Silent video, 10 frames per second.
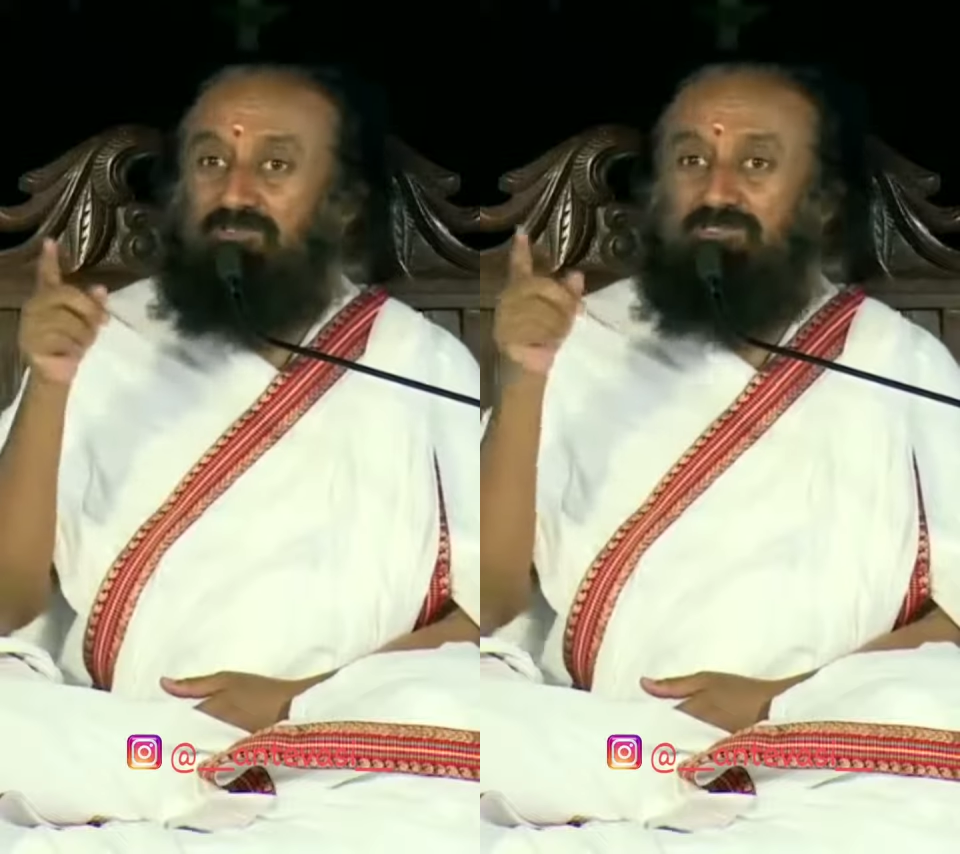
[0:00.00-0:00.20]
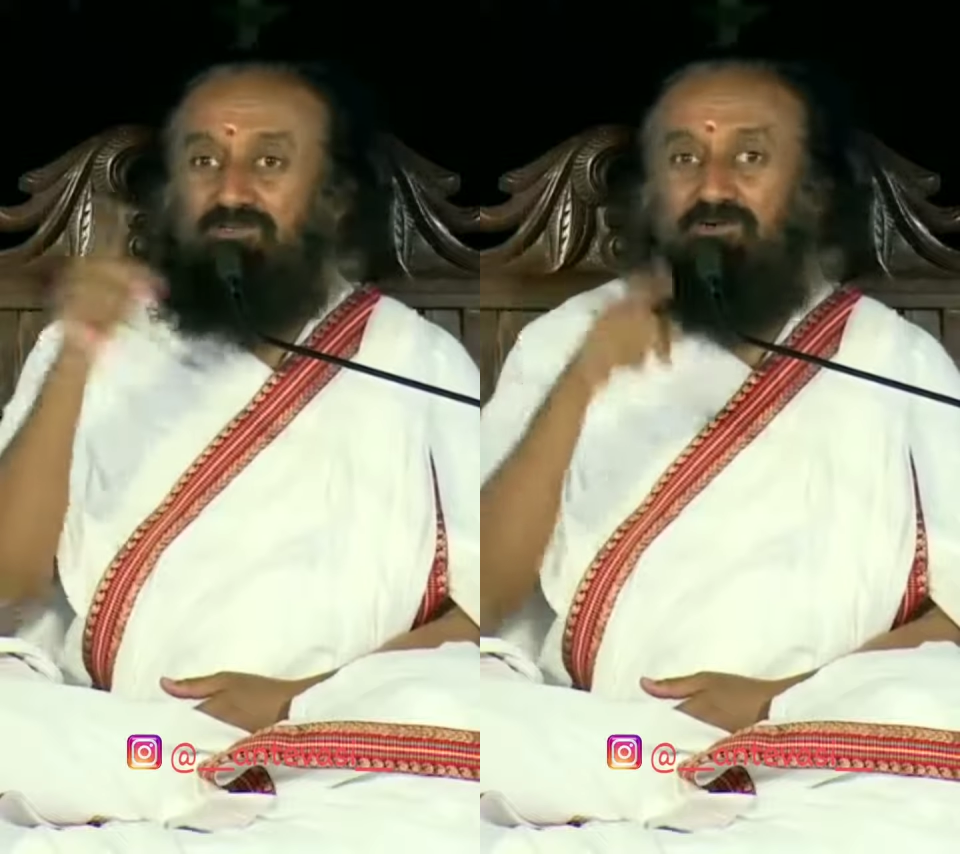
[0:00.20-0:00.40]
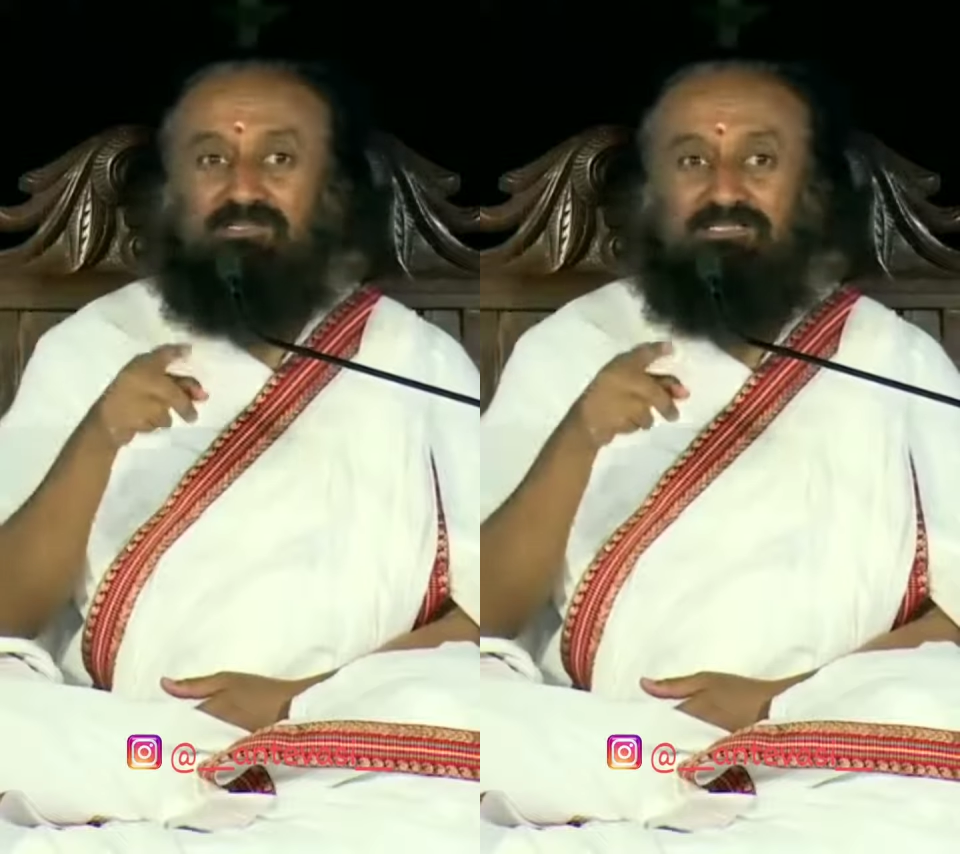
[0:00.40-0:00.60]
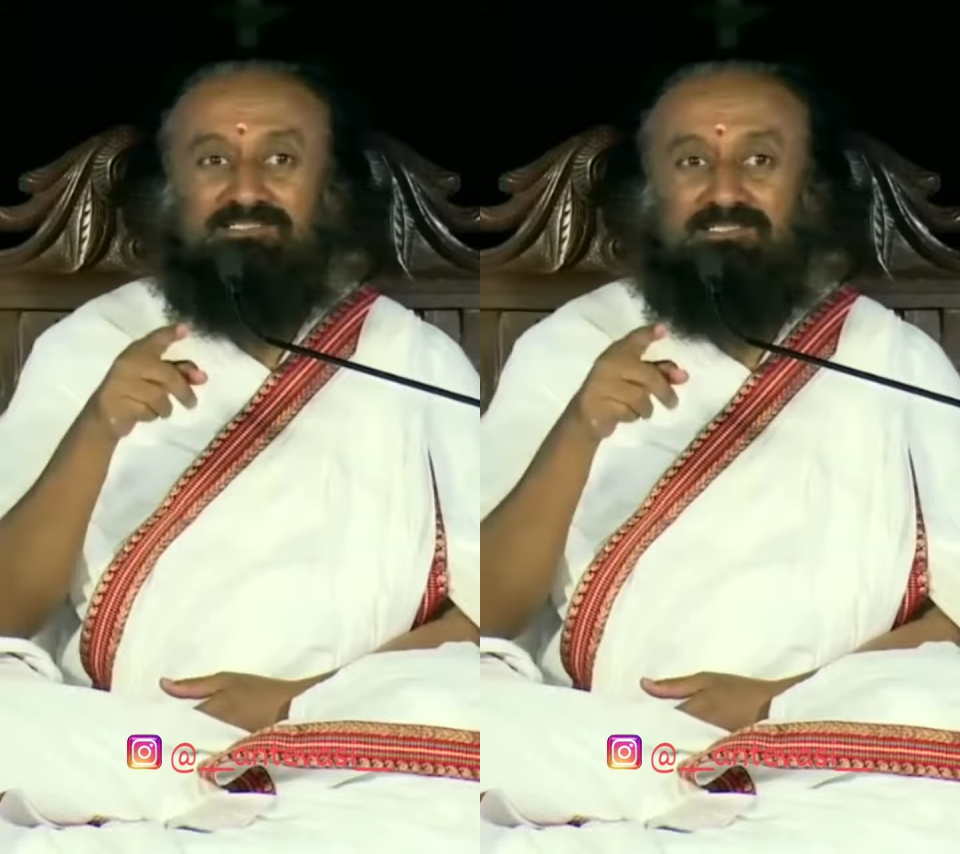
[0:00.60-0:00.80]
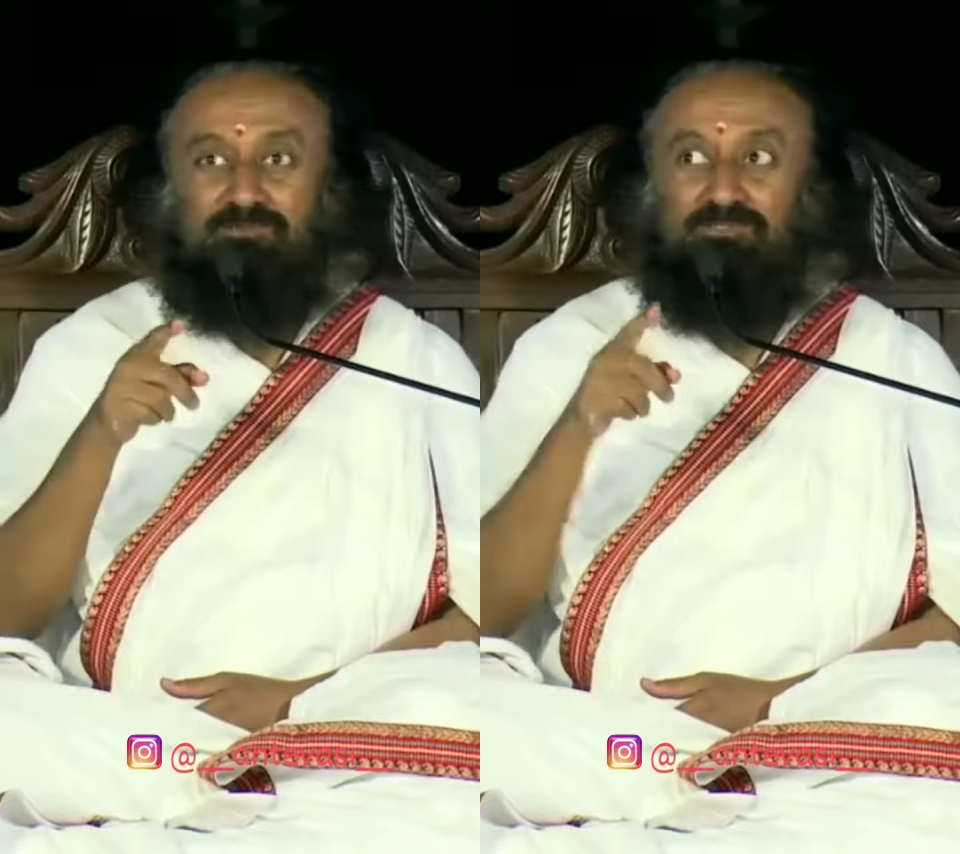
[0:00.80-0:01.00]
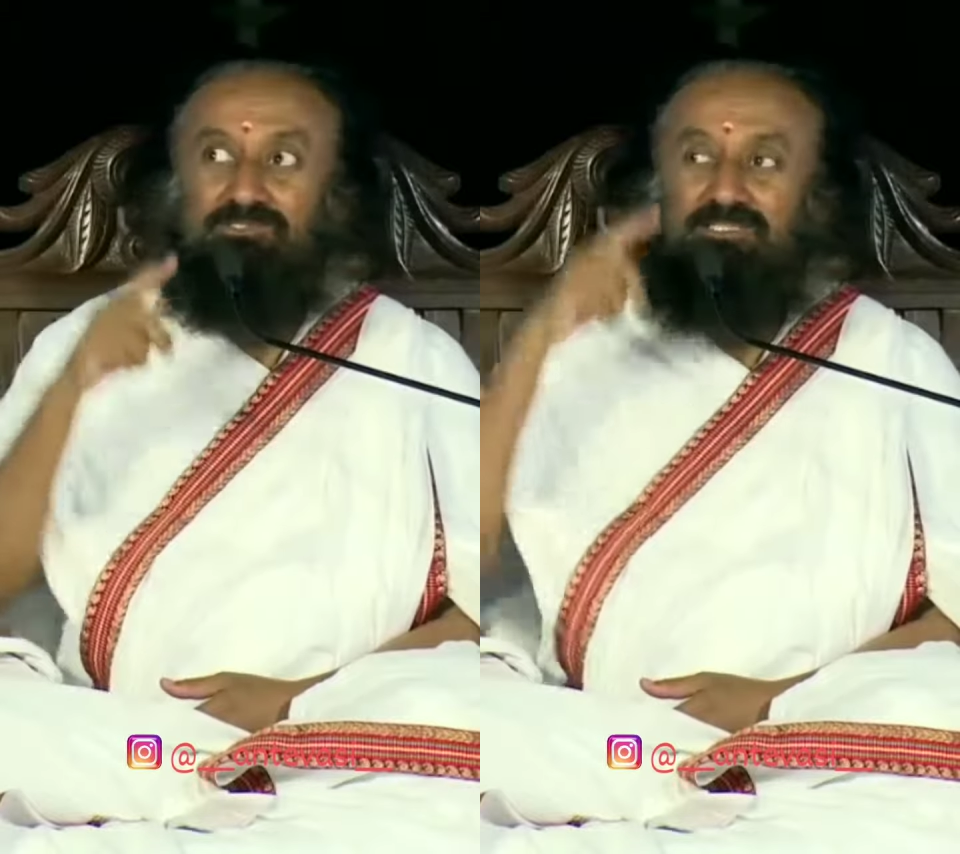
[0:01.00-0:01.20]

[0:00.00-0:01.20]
who is not listening, who is